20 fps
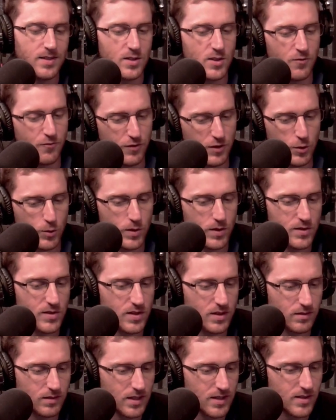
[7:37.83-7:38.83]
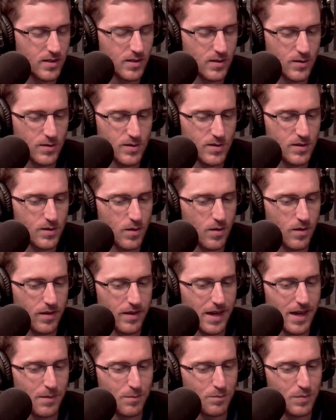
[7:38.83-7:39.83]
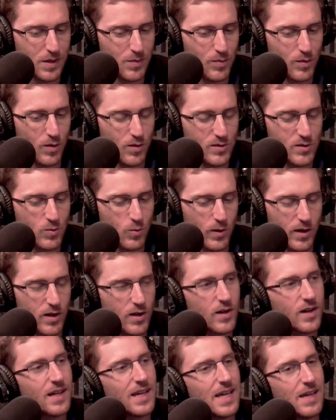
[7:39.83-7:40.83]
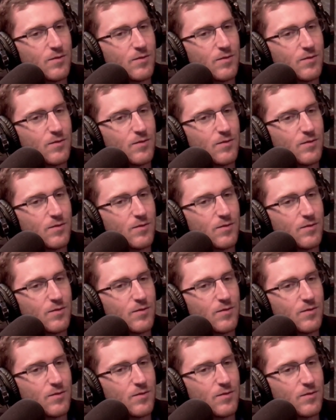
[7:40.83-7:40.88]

to viewers and listeners and all that and people on Twitter.